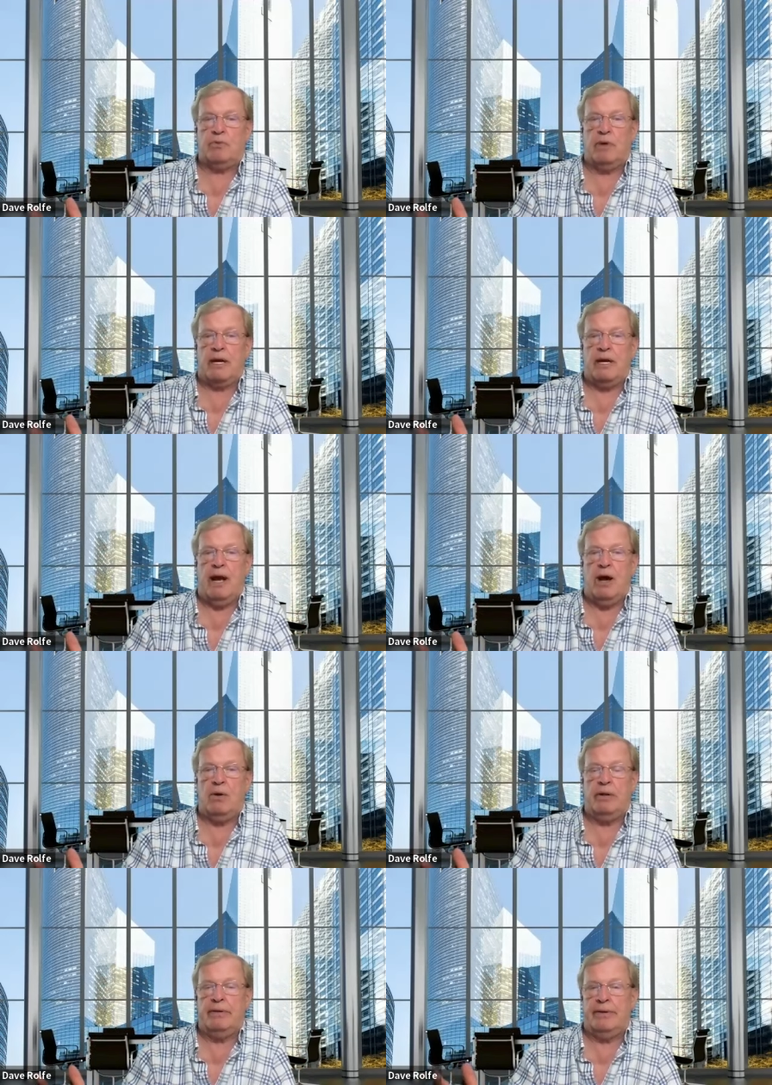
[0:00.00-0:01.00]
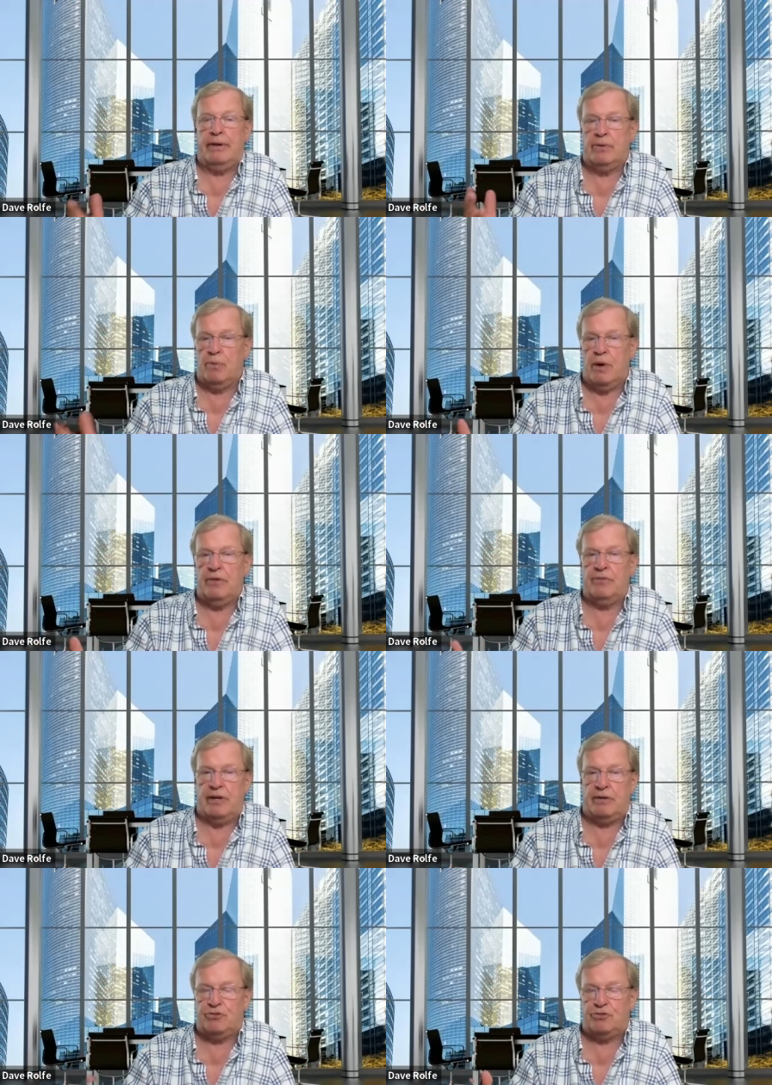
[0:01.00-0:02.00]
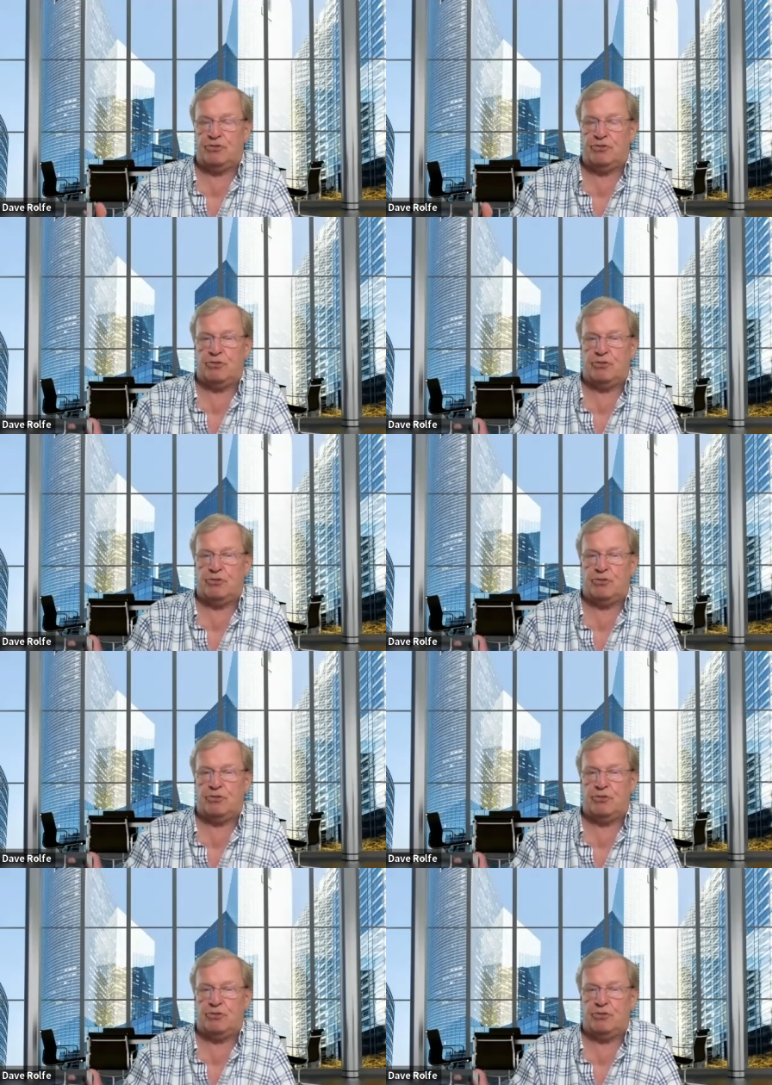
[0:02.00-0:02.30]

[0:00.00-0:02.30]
right now and they're the ones that sh